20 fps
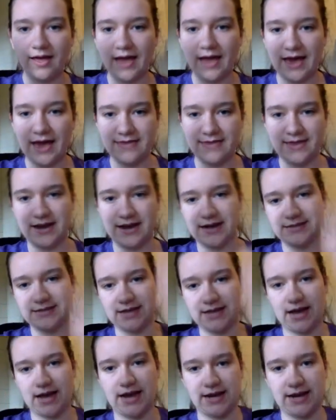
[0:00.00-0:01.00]
and then I
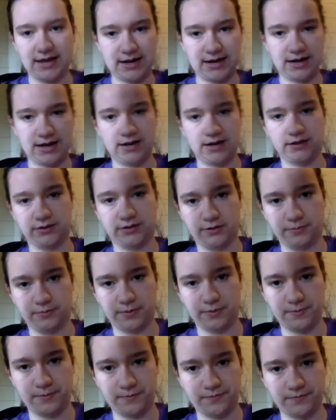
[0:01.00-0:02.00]
tied it in a loop
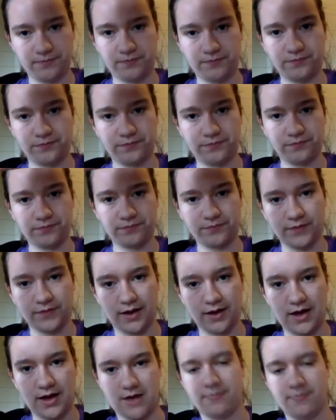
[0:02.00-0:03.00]

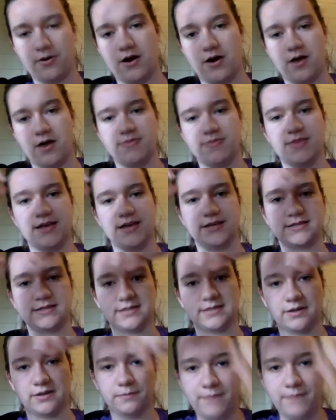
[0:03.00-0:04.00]
up on this
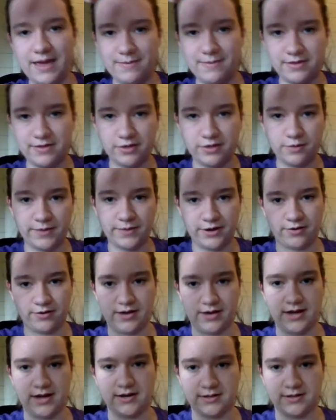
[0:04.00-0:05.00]
little baby loop I
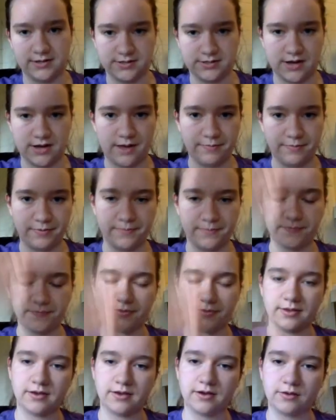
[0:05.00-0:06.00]
created in the top
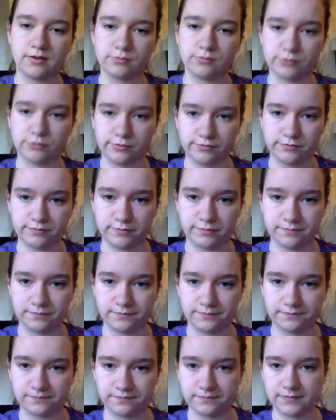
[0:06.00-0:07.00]
roof
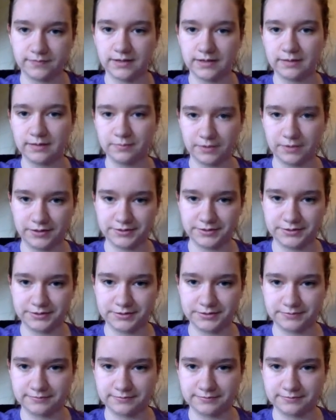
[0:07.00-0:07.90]
part.